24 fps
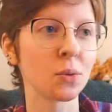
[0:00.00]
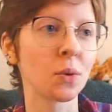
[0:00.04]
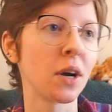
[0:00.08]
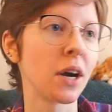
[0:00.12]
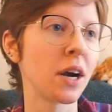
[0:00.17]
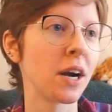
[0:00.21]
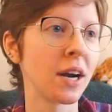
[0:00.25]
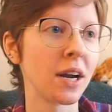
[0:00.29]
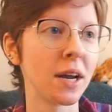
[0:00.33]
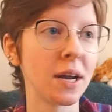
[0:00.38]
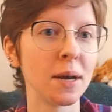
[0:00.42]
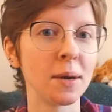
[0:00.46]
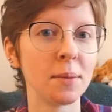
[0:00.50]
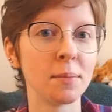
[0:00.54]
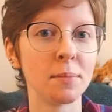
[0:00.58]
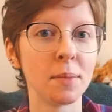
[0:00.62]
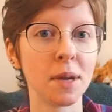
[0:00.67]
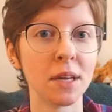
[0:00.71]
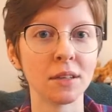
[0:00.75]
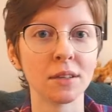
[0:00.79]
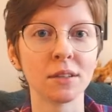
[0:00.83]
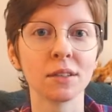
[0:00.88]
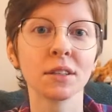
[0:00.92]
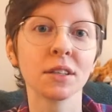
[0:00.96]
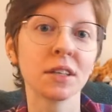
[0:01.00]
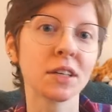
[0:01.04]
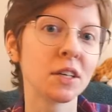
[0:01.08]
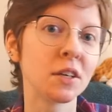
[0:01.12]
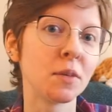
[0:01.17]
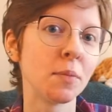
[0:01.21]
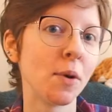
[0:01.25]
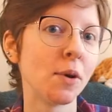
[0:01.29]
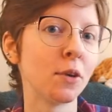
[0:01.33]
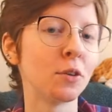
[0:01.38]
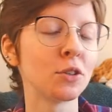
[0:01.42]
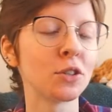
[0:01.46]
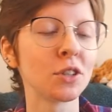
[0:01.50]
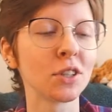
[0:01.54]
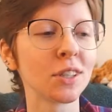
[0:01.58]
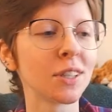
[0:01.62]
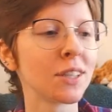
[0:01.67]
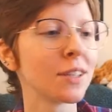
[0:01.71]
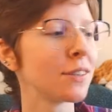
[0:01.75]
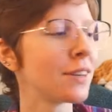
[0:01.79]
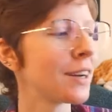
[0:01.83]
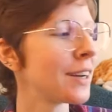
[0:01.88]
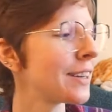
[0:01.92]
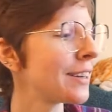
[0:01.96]
where I am mentally and
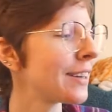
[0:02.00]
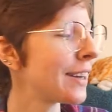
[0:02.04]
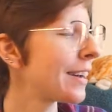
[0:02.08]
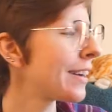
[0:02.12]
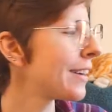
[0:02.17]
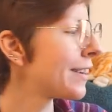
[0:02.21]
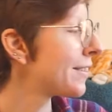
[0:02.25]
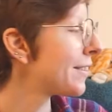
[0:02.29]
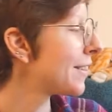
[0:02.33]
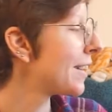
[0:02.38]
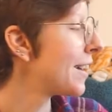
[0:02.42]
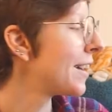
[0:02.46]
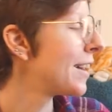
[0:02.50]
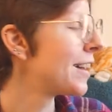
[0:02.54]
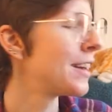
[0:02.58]
emotionally right now.